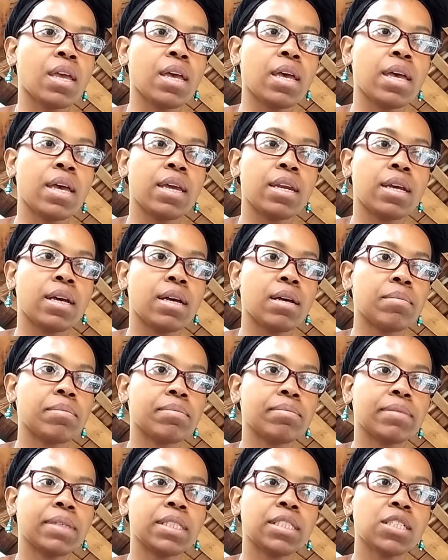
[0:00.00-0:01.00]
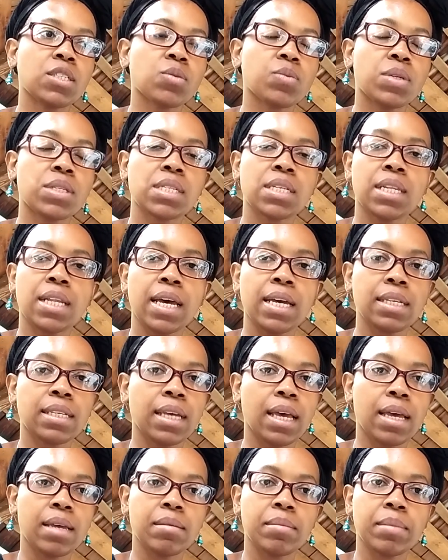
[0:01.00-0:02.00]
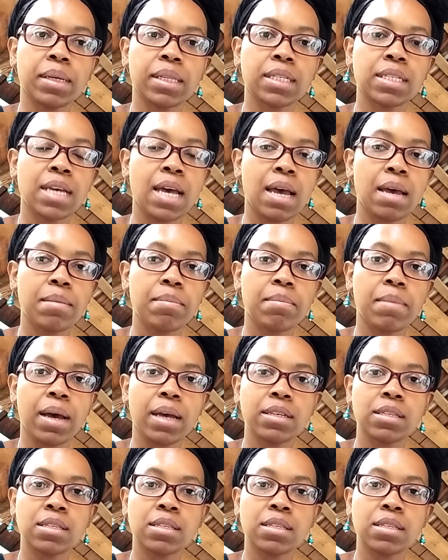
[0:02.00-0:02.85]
and um, it just wasn't like that. By the time my